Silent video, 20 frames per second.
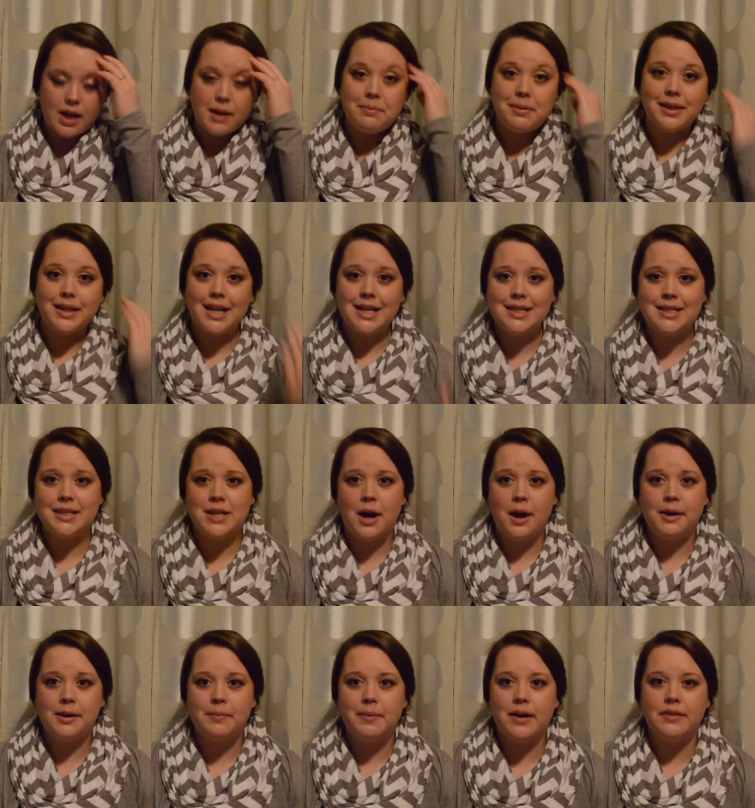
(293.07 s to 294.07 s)
But let's
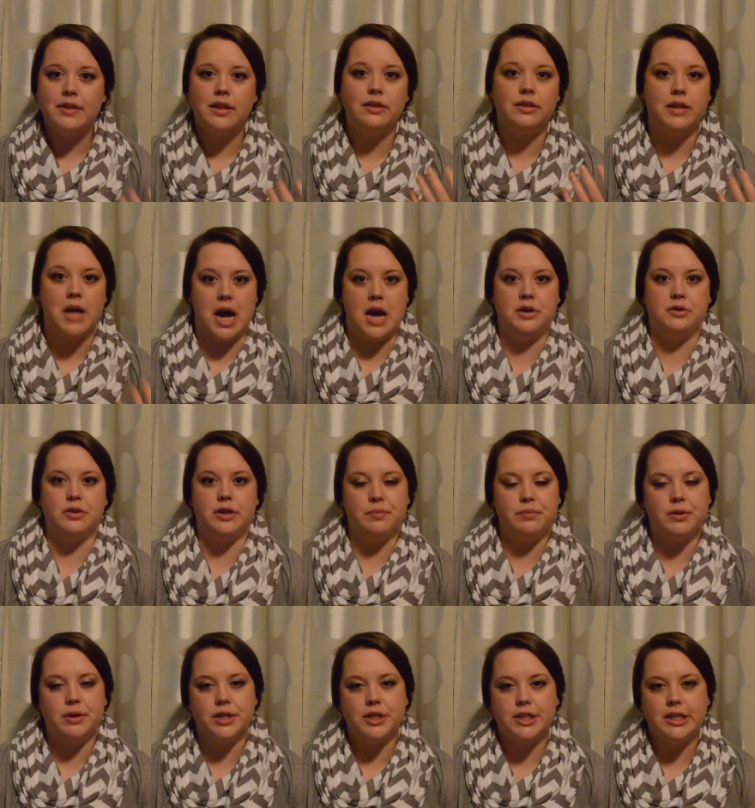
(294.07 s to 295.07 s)
talk about the laundry
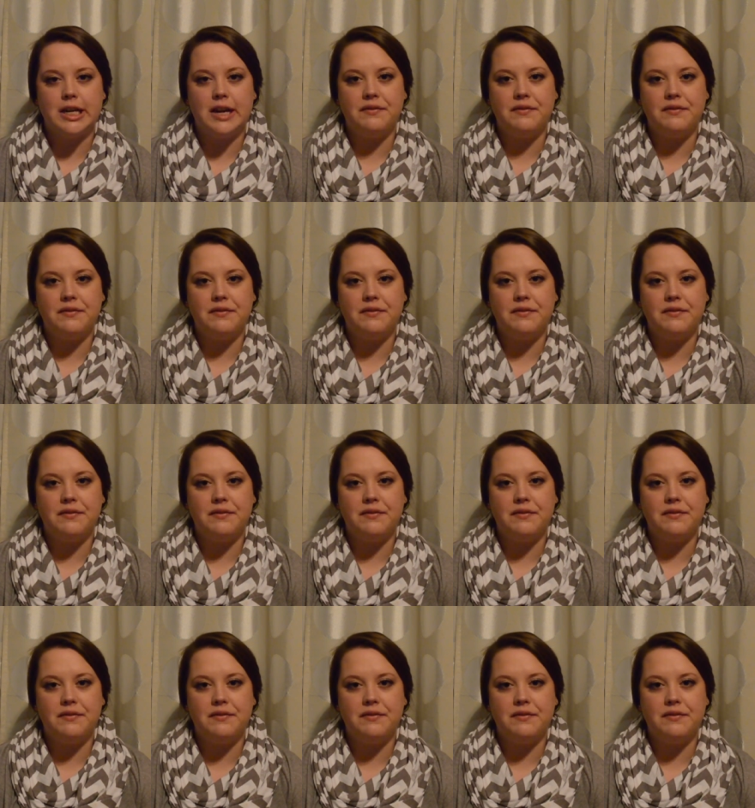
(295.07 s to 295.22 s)
portion.